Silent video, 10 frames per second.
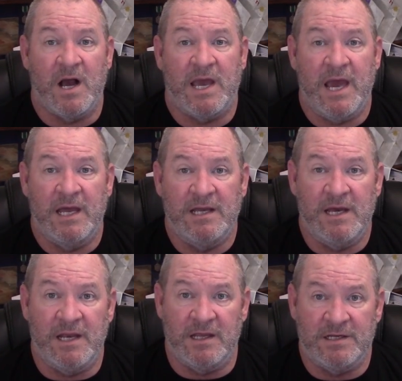can
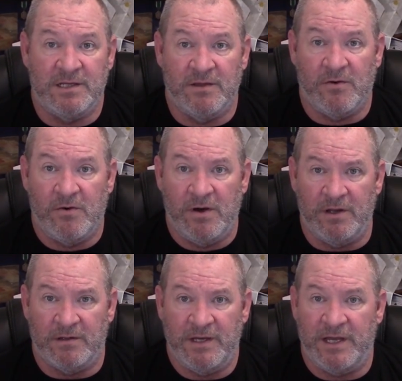get into the
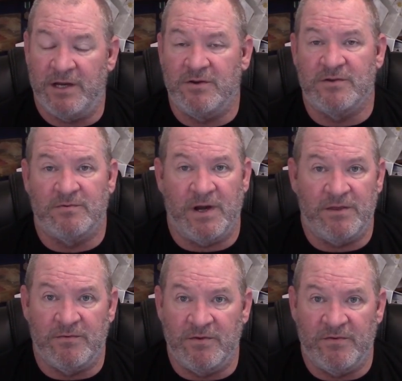oil, and it goes
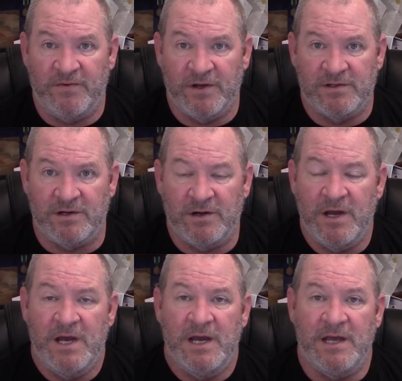right through the filter.
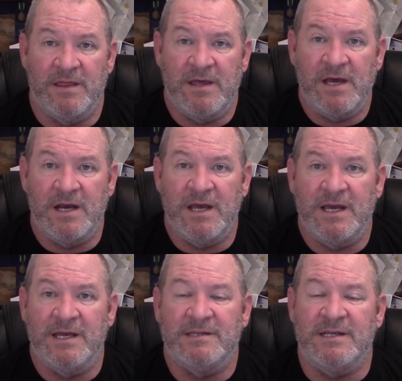And then
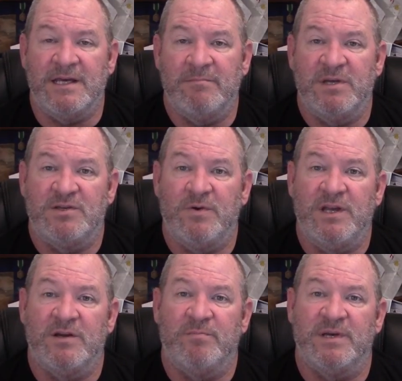it gets in
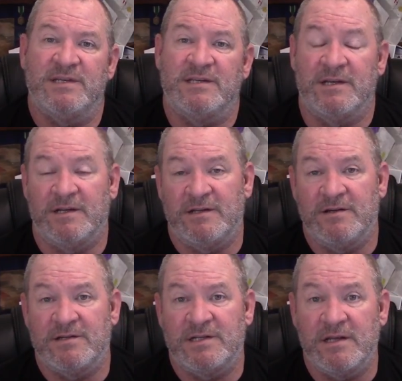between your piston and
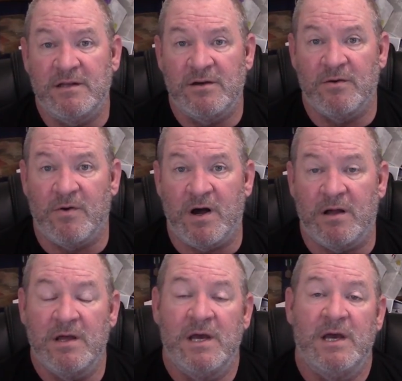your cylinder
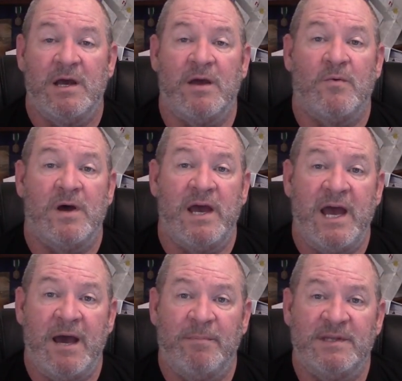wall. And what
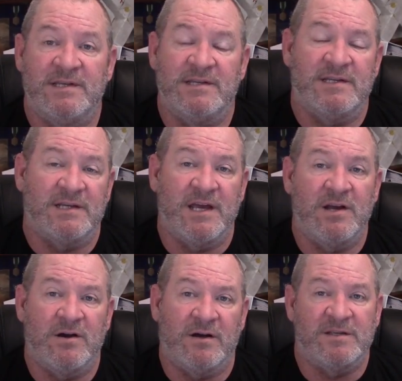happens is it
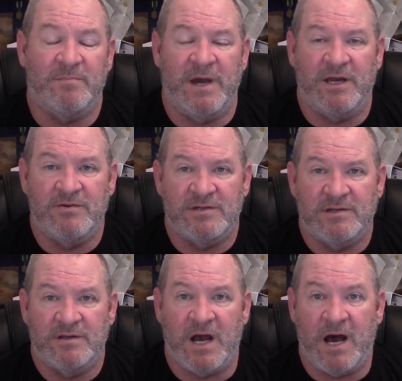can cause
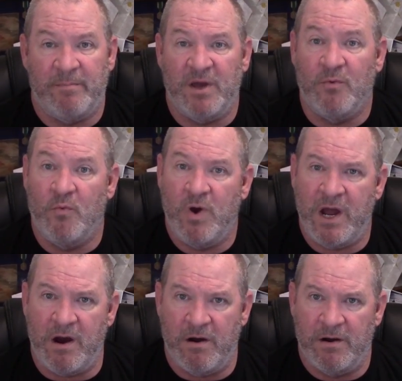microscopic
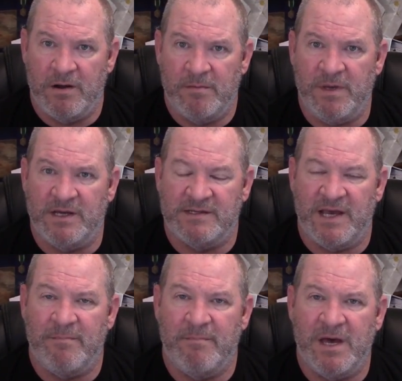wear, because
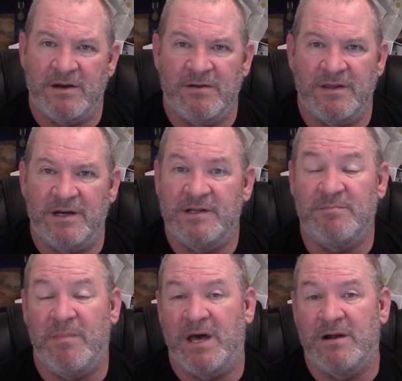that metal then is
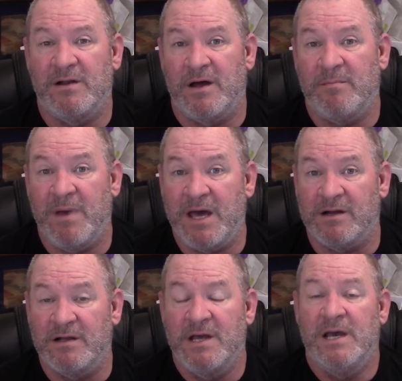metal on
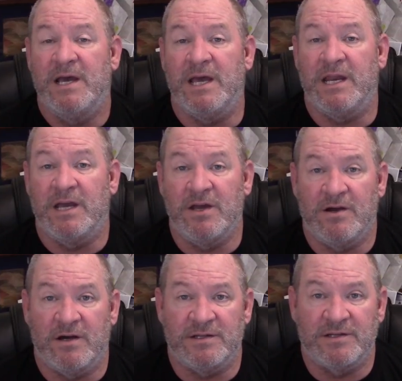metal, and it can
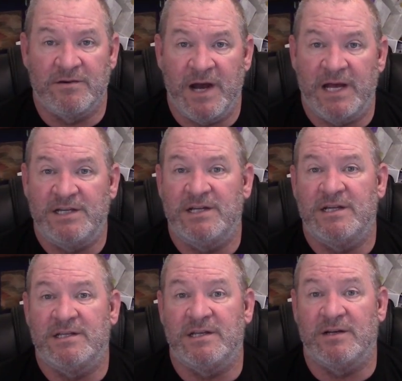cause
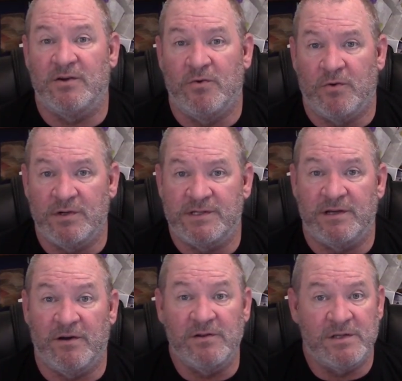scratches and, of course,
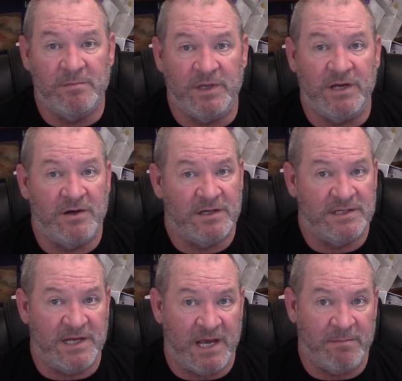ultimately cause
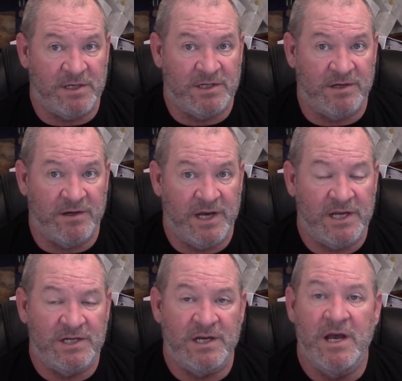damage to your
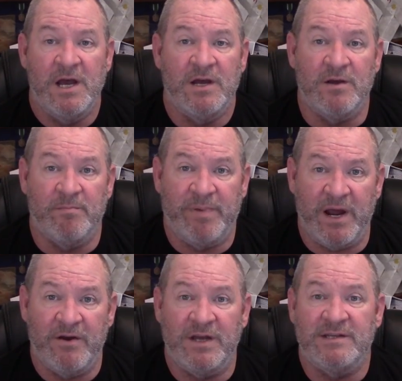engine, your
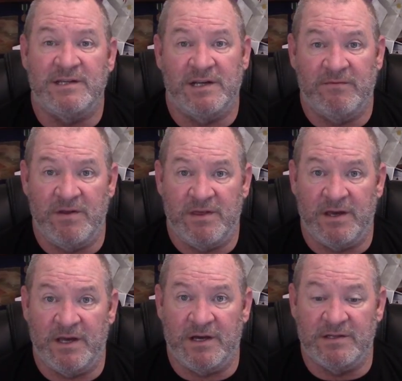bearings, and
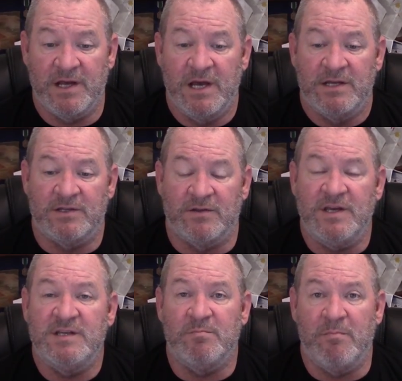everything else. So
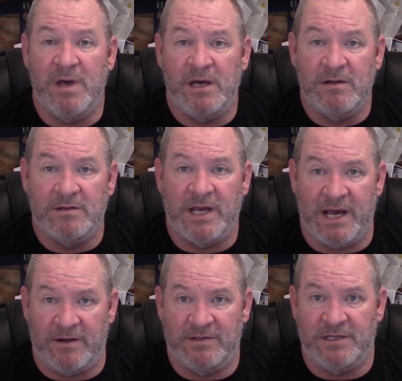these metal
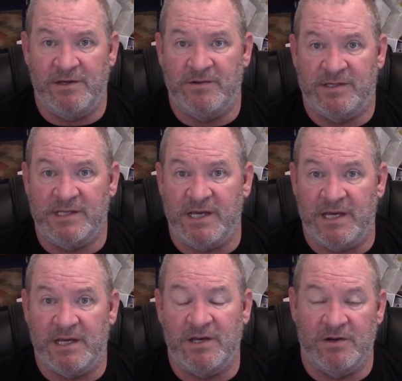counts that you
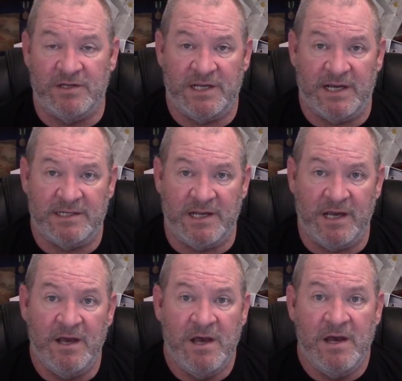see in your
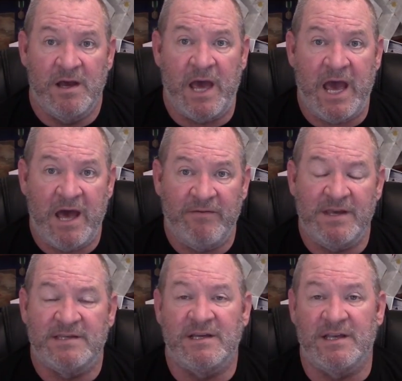testing have
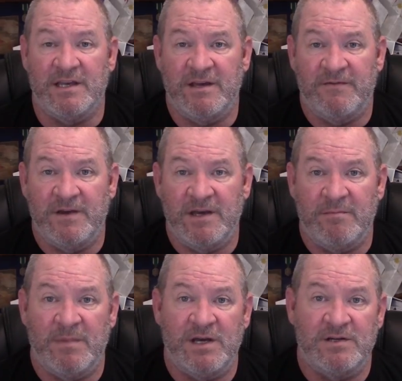a
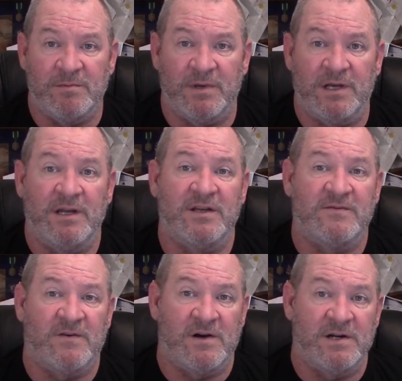significant measurement as
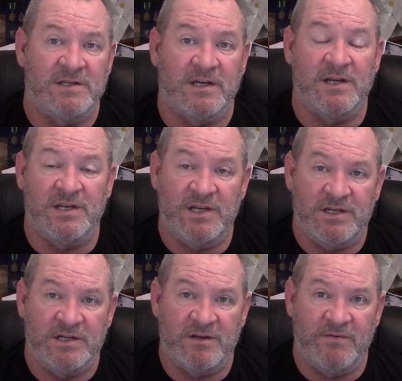far as the
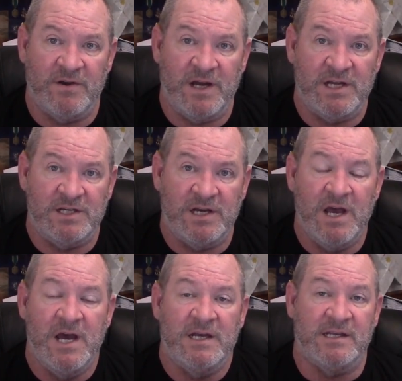condition of your engine
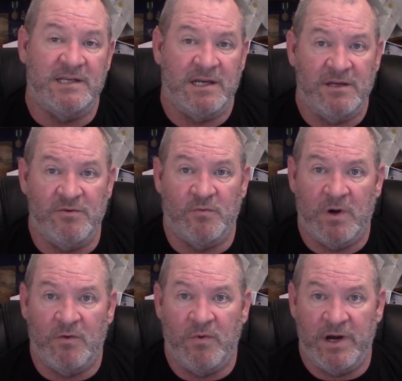to tell you
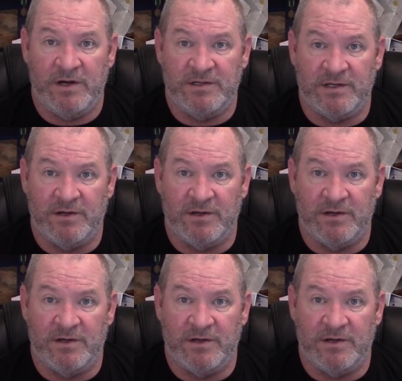what wear is